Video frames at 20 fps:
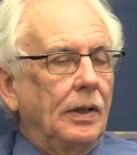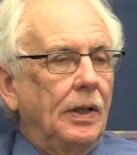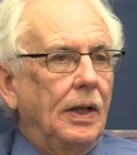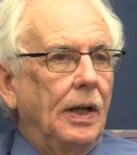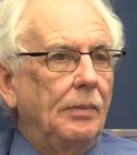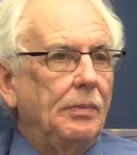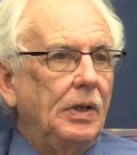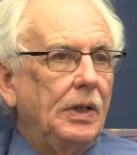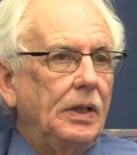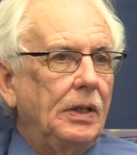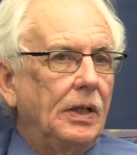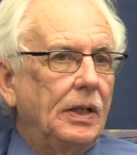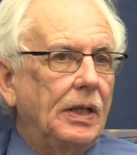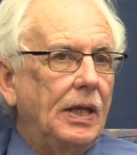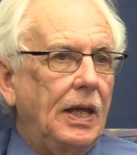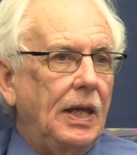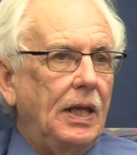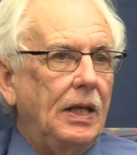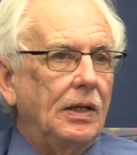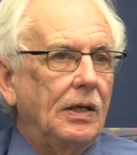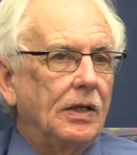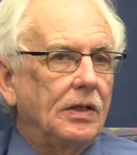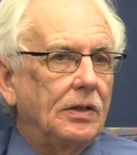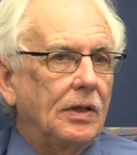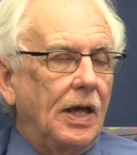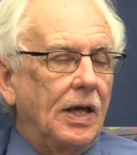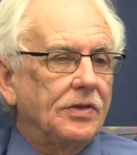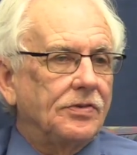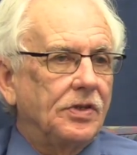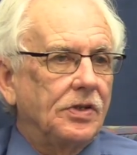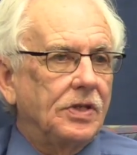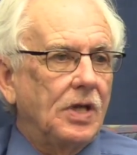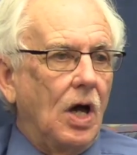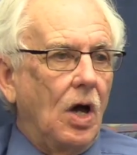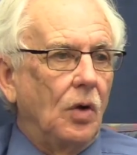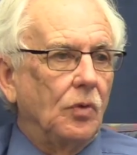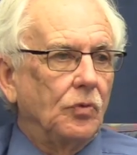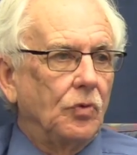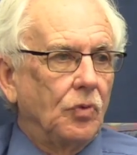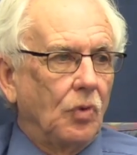I mean, again, as the
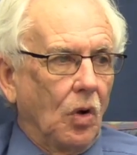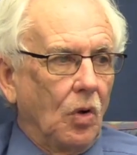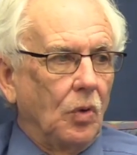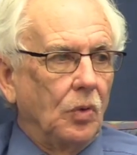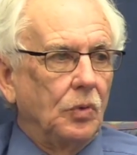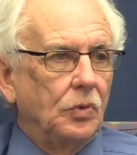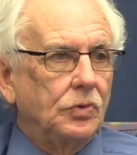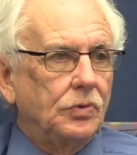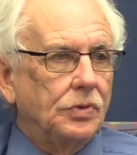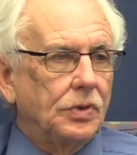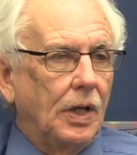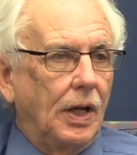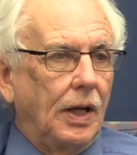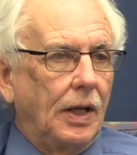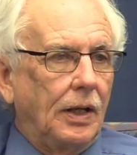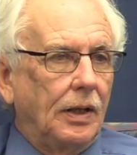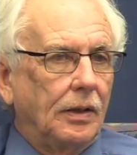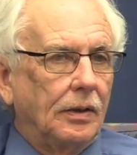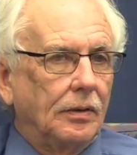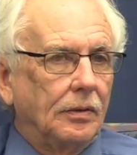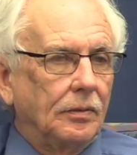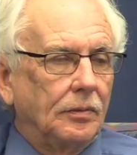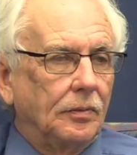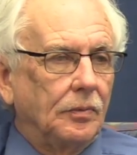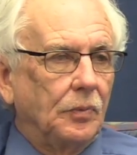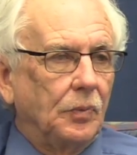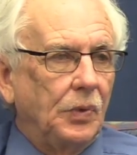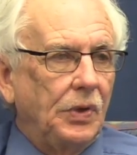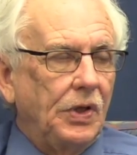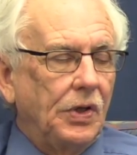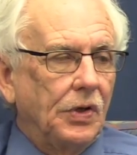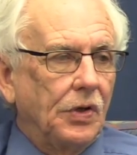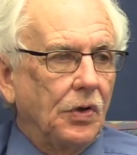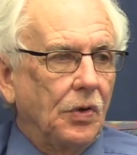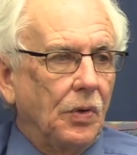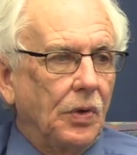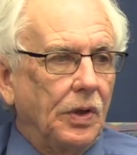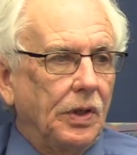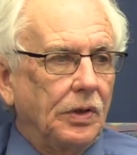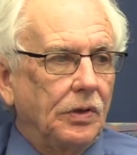town grows, we are
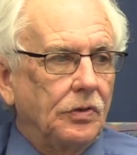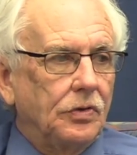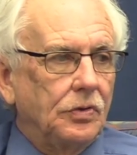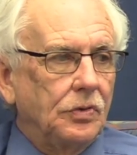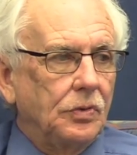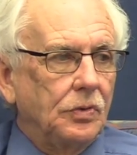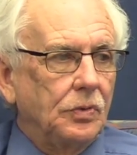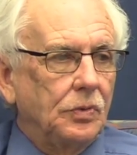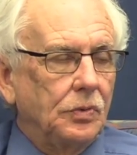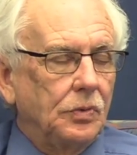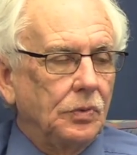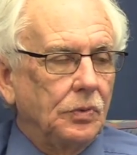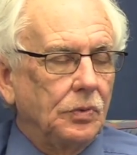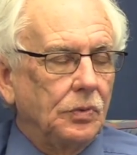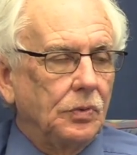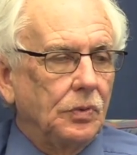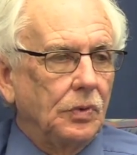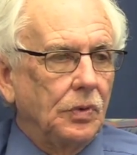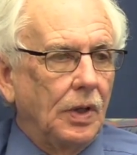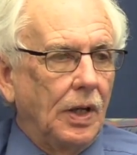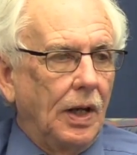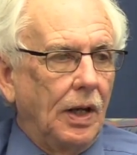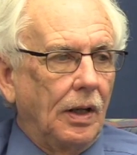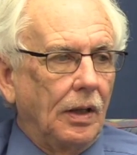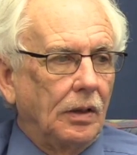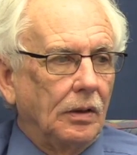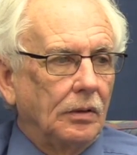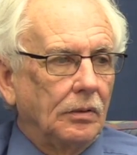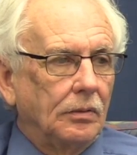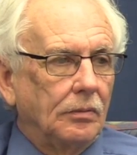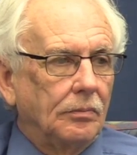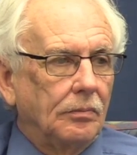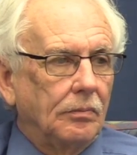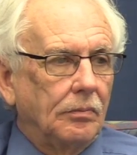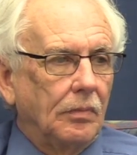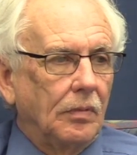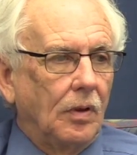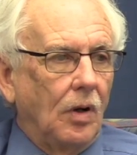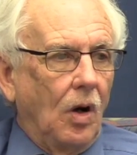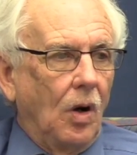going to
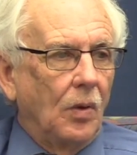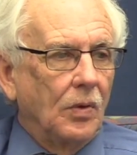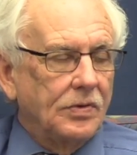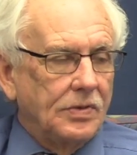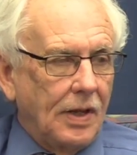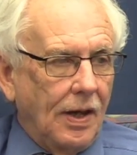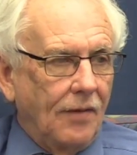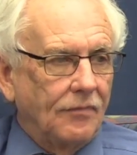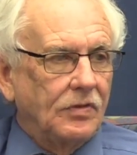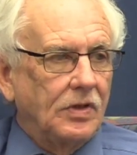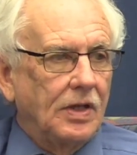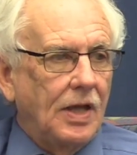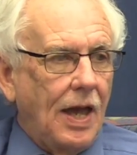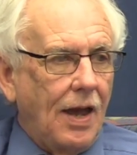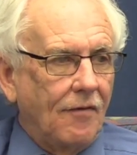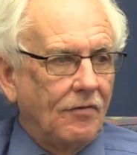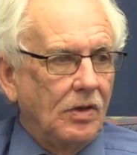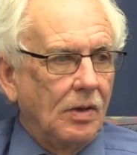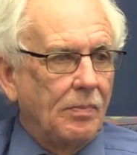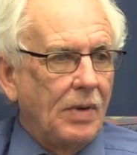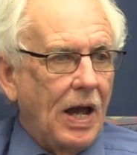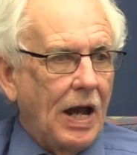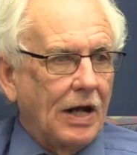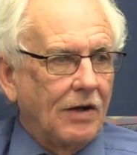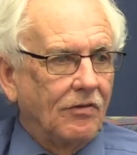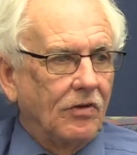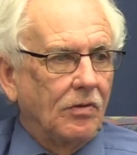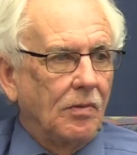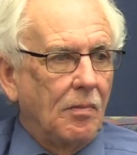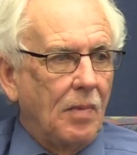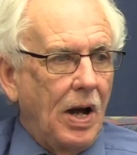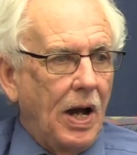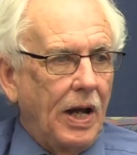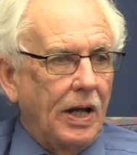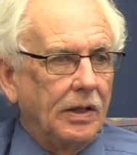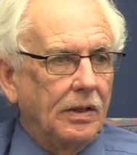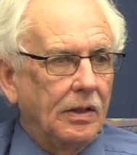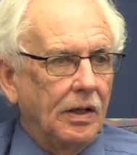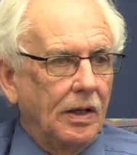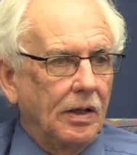always have to have in the back of our
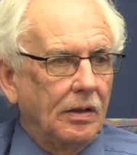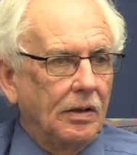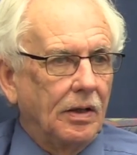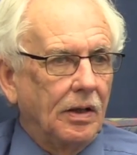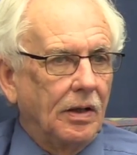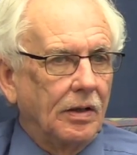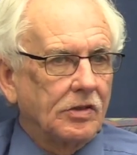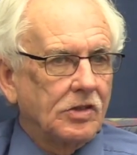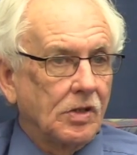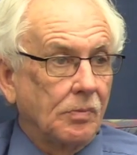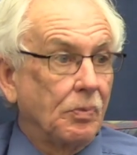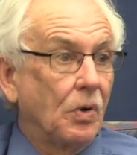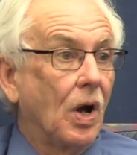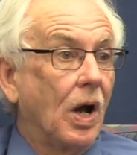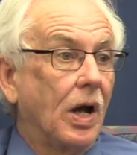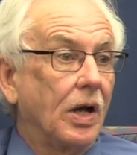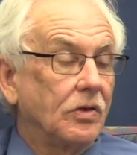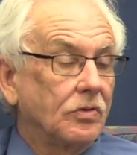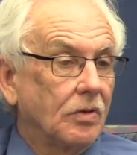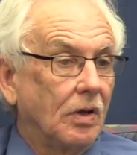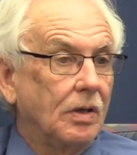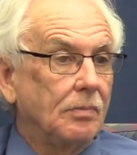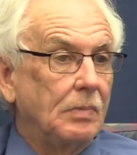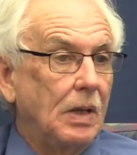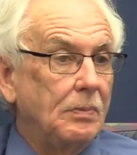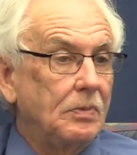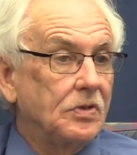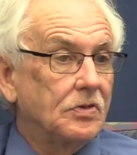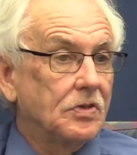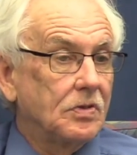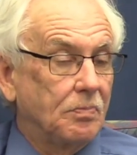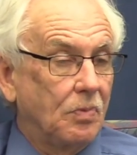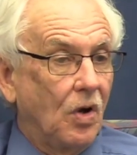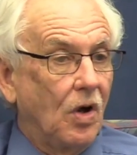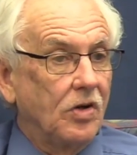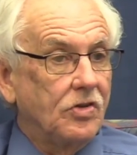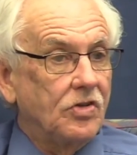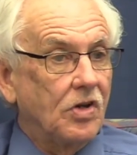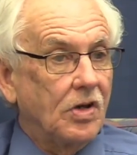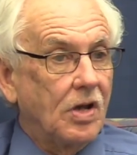mind a surprise, right? Maybe there's a
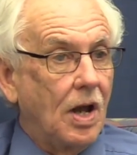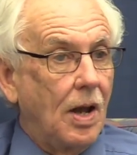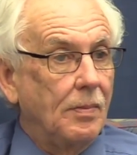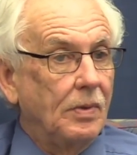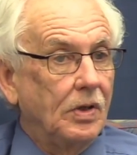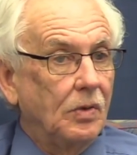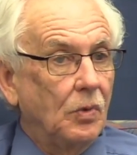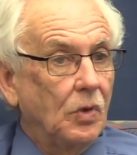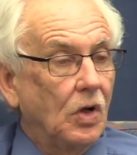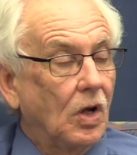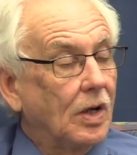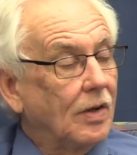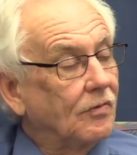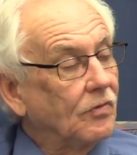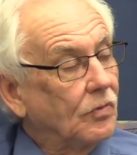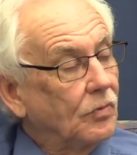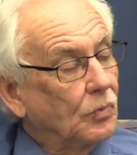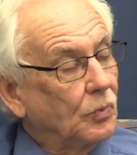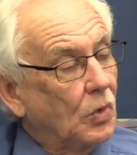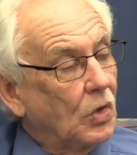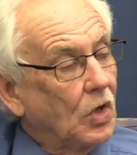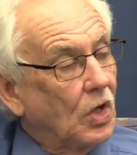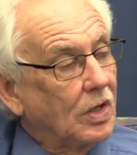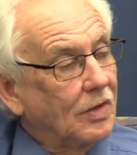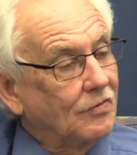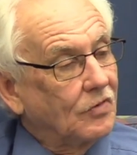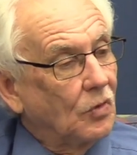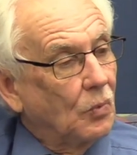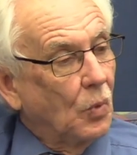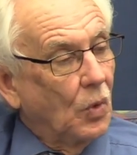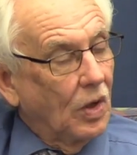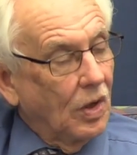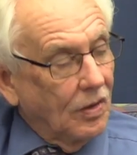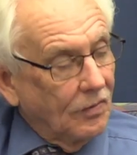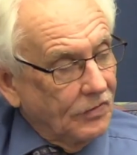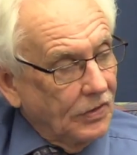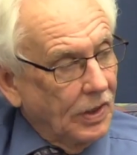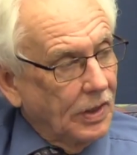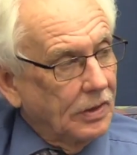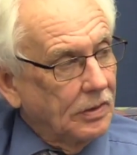project coming we're not even aware
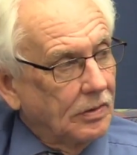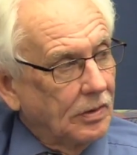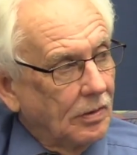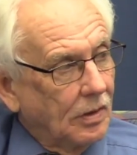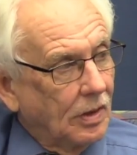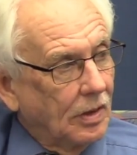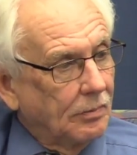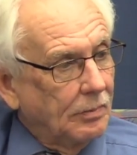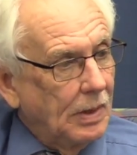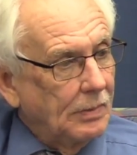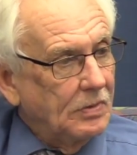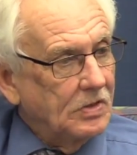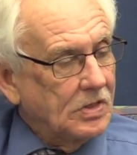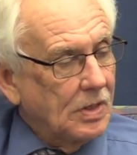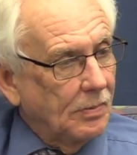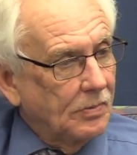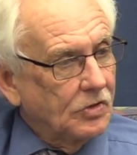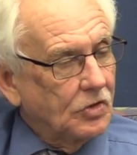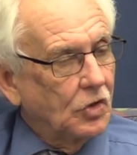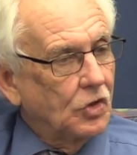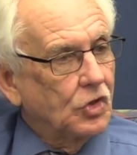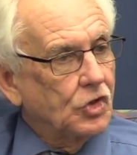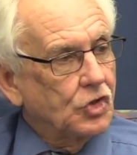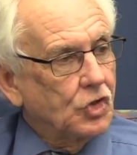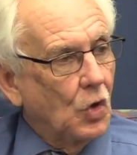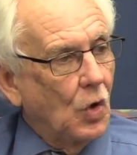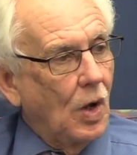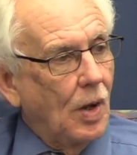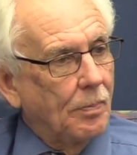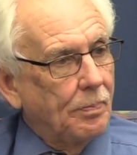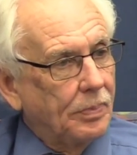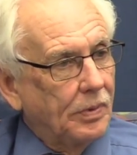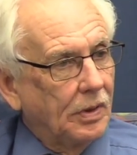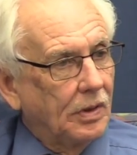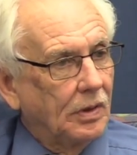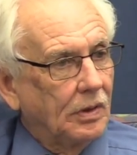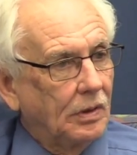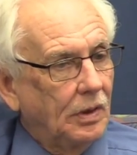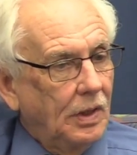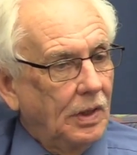of yet. Maybe someone's going to show
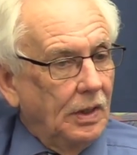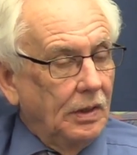up.